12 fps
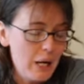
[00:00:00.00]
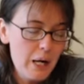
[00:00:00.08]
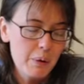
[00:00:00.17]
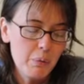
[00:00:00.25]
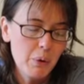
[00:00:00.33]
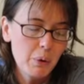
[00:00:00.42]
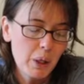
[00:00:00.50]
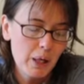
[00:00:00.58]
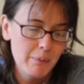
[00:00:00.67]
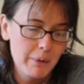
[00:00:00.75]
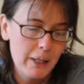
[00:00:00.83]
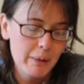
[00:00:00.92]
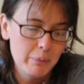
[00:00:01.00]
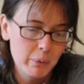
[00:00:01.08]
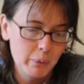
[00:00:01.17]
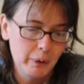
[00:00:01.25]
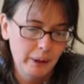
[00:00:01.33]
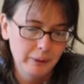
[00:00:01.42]
I woke up that
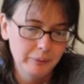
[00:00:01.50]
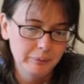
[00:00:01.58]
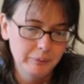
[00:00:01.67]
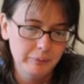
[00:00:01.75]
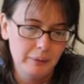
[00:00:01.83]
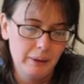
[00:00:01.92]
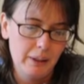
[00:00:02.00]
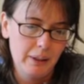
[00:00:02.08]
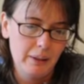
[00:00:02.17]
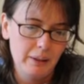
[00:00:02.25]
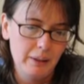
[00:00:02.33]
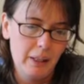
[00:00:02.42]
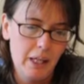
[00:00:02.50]
morning and